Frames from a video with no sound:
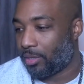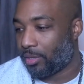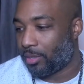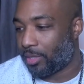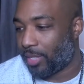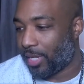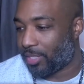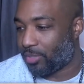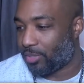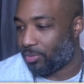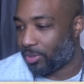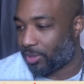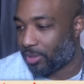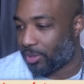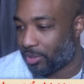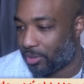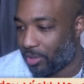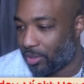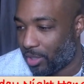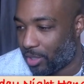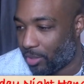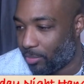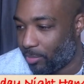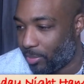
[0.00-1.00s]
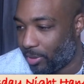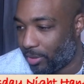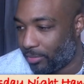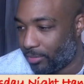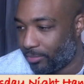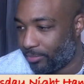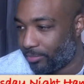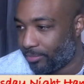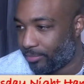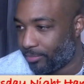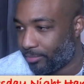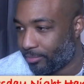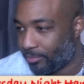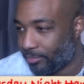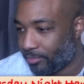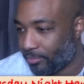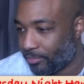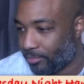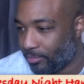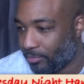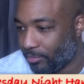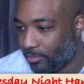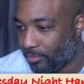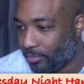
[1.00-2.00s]
That's what she's talking about.
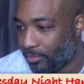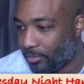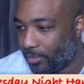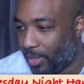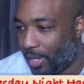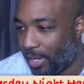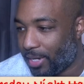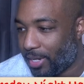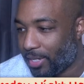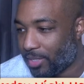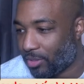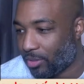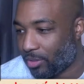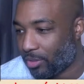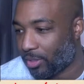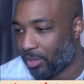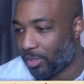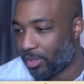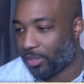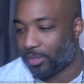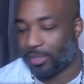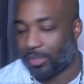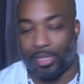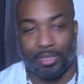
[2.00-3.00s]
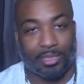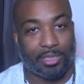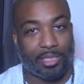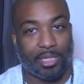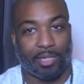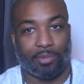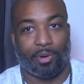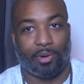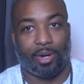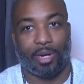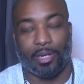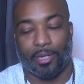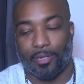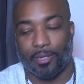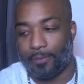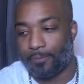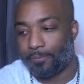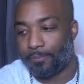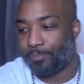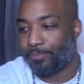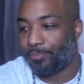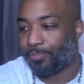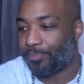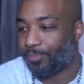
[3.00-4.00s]
That is on the list. I see it right here.
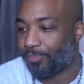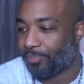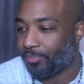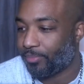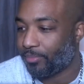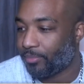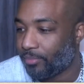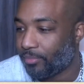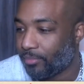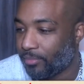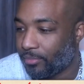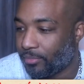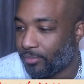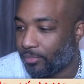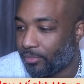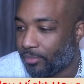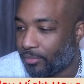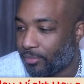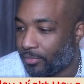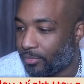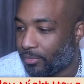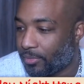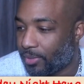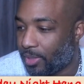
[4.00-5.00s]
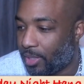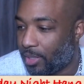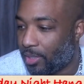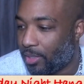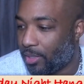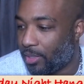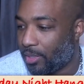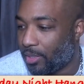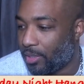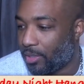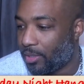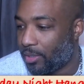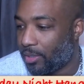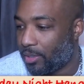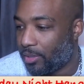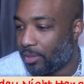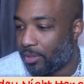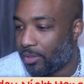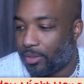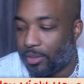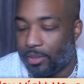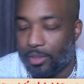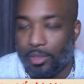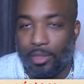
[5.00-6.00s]

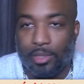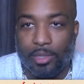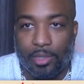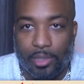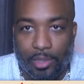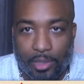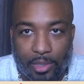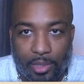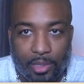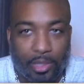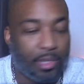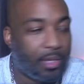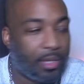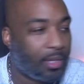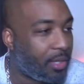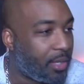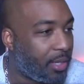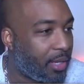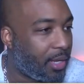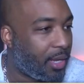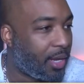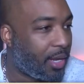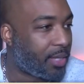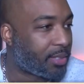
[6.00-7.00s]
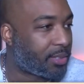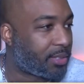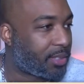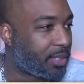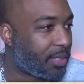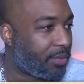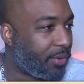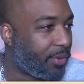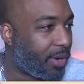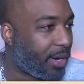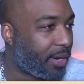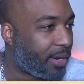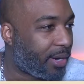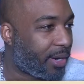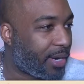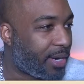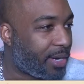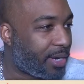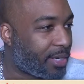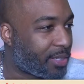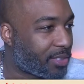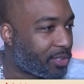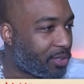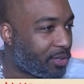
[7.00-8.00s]
It
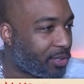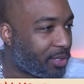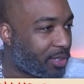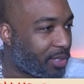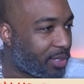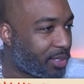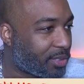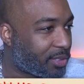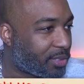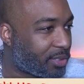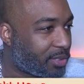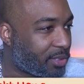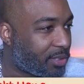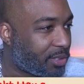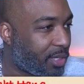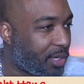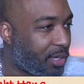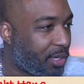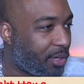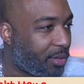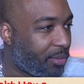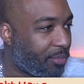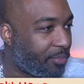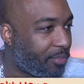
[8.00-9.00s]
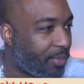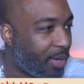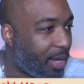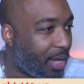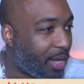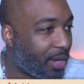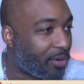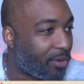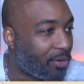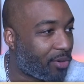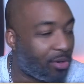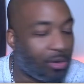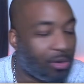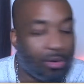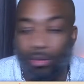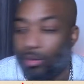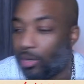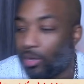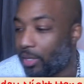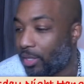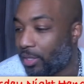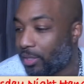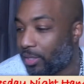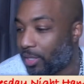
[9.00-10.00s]
is on the list. I don't know
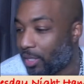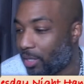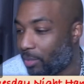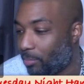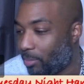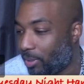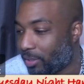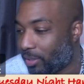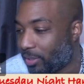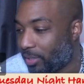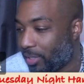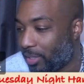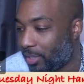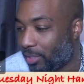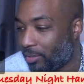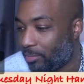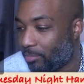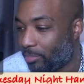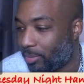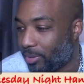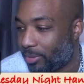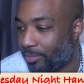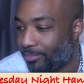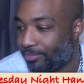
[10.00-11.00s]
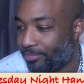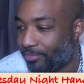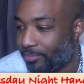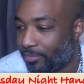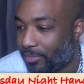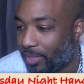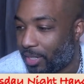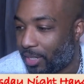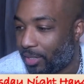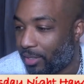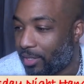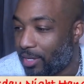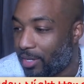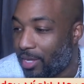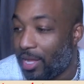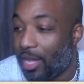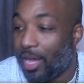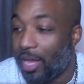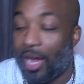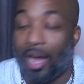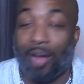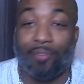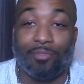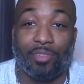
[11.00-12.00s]
anything about that, but yeah.
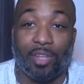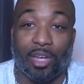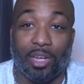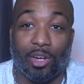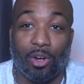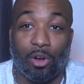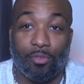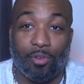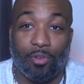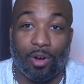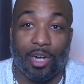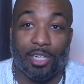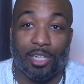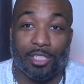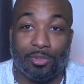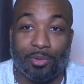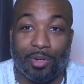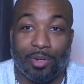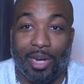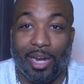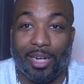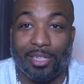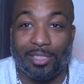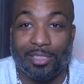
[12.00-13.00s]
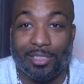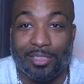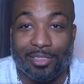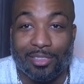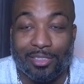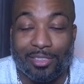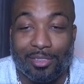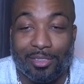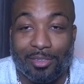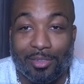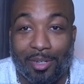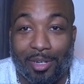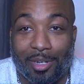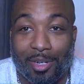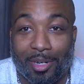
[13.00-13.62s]
I've done over 100 reactions.